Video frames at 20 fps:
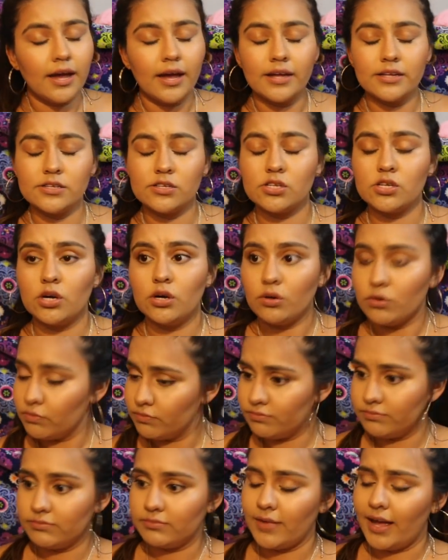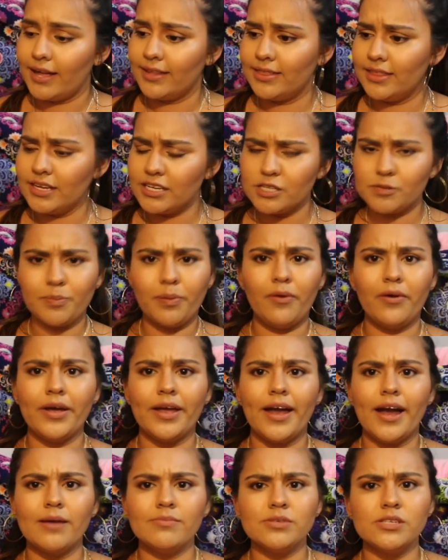And so at this
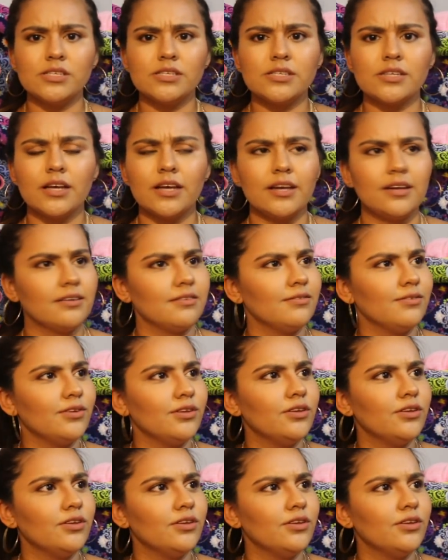point, I'm just like,